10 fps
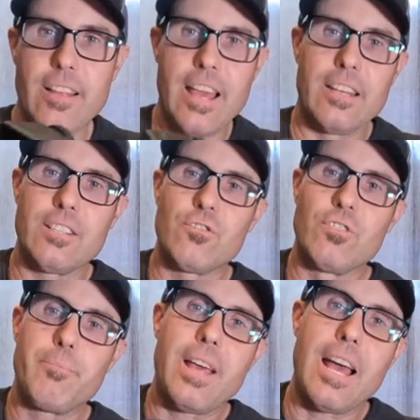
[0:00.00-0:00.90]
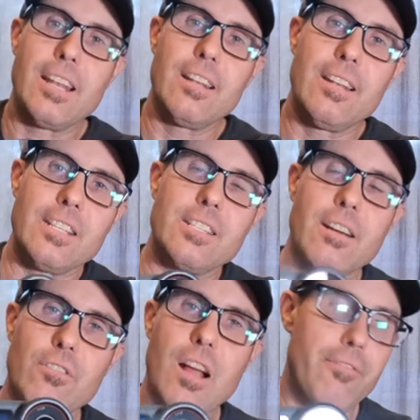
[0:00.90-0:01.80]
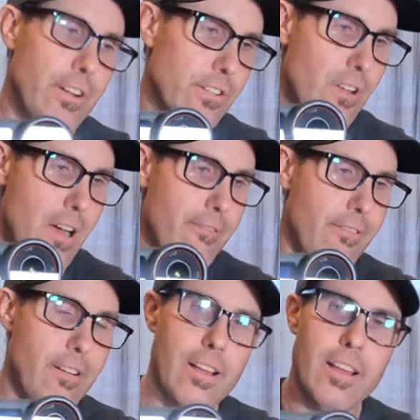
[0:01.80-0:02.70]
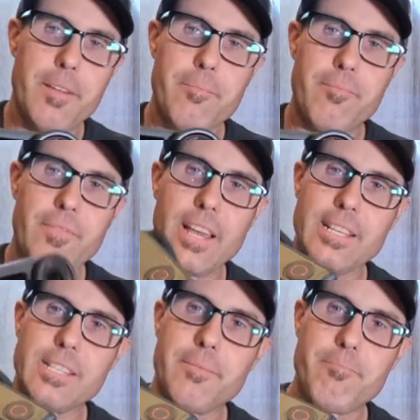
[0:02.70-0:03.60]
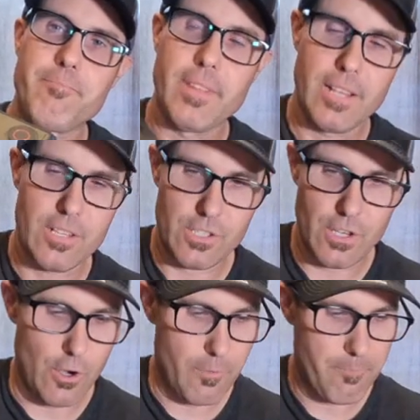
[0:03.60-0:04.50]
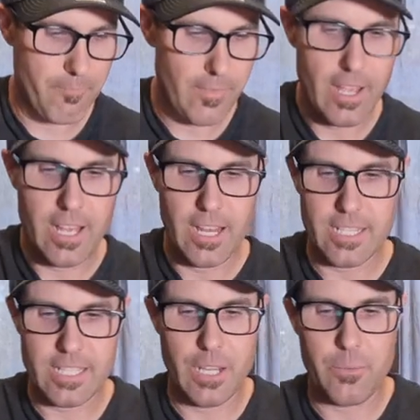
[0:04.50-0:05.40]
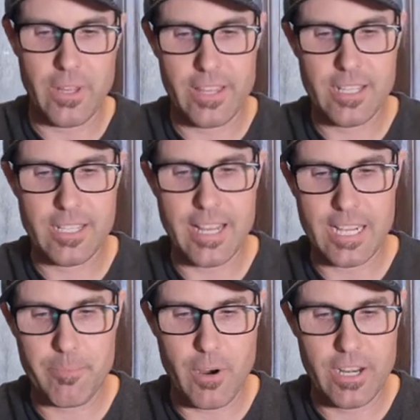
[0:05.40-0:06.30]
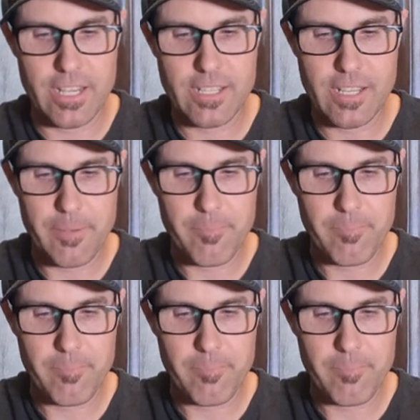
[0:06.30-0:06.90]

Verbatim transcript: And let's rip that lens cover off. There, it's off. Nice. So let's see what this next part is.